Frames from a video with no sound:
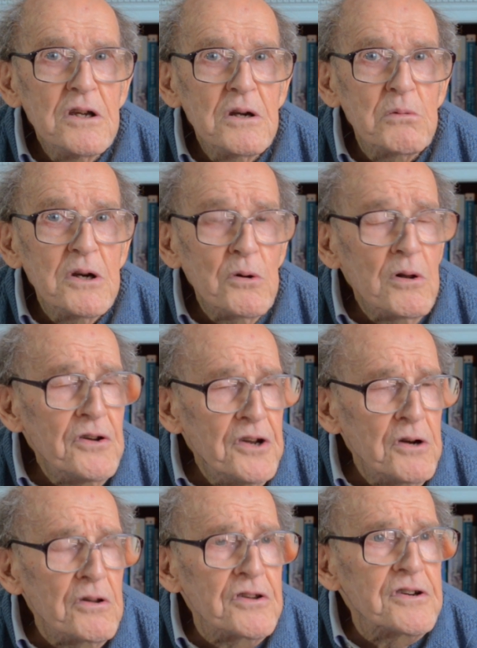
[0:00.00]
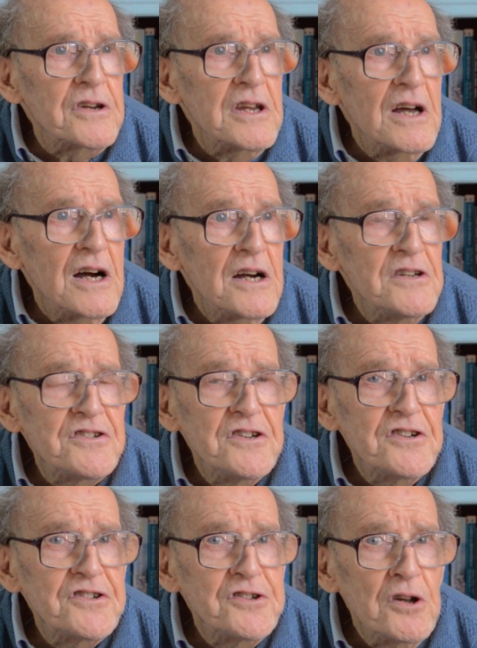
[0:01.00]
we all know that ice
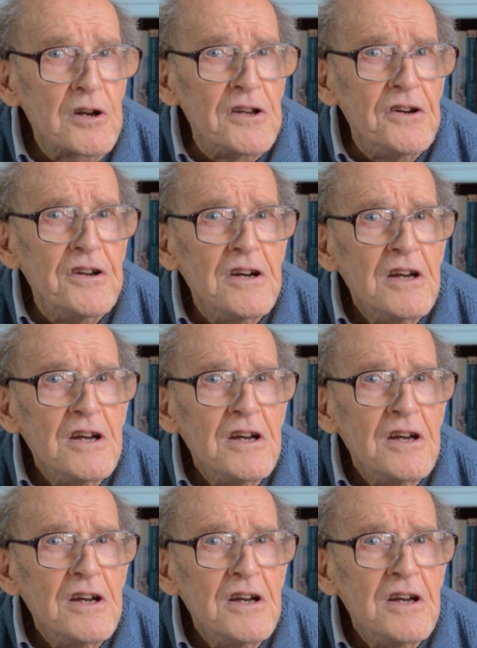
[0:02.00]
is solid.